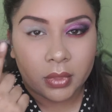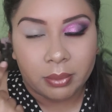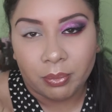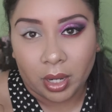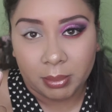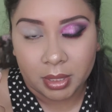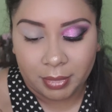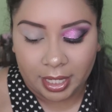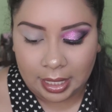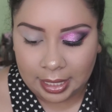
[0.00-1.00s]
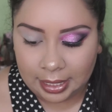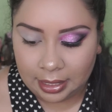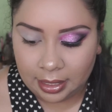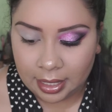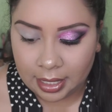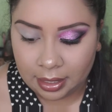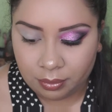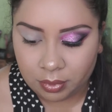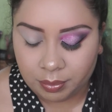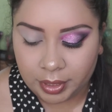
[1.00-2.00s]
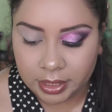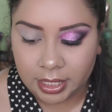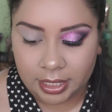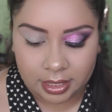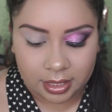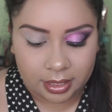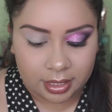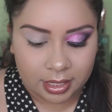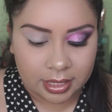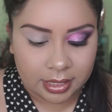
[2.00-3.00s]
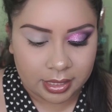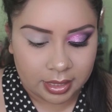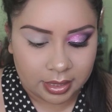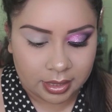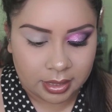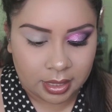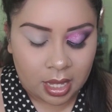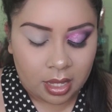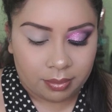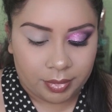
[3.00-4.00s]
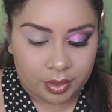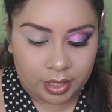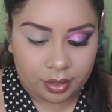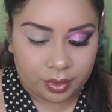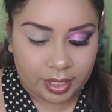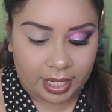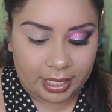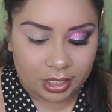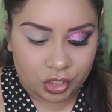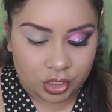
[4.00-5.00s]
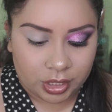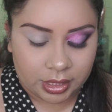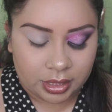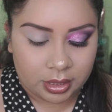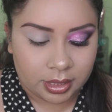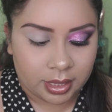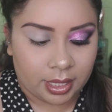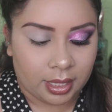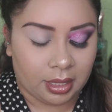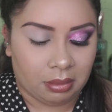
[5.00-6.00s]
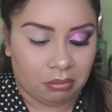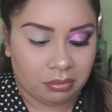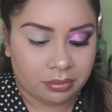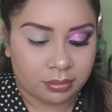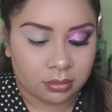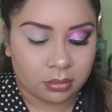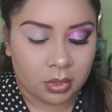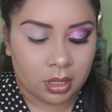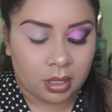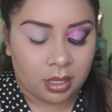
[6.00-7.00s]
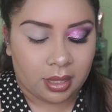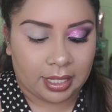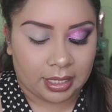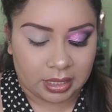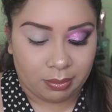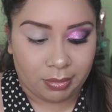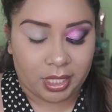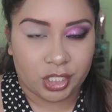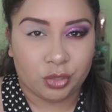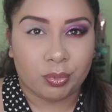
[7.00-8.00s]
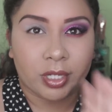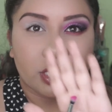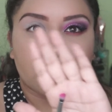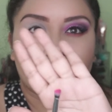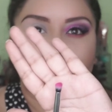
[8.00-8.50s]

primed my eye, I will be taking this Beauty Creations like a smudge brush,